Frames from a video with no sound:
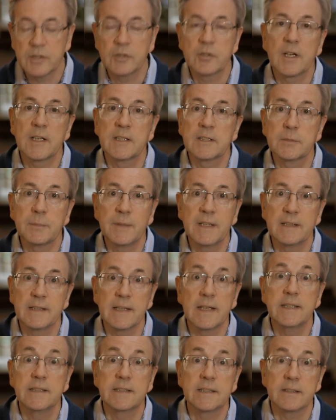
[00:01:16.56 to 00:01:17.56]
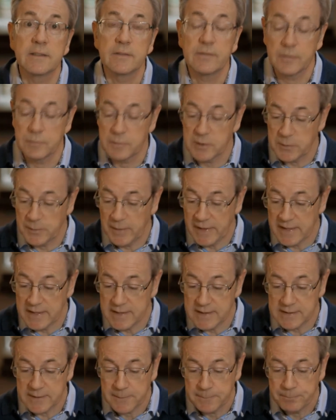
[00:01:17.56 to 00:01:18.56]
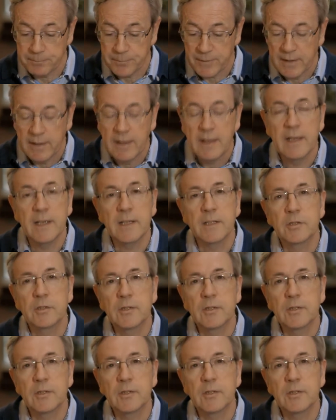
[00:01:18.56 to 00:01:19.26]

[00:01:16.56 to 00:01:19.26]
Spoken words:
and transmit data from space. It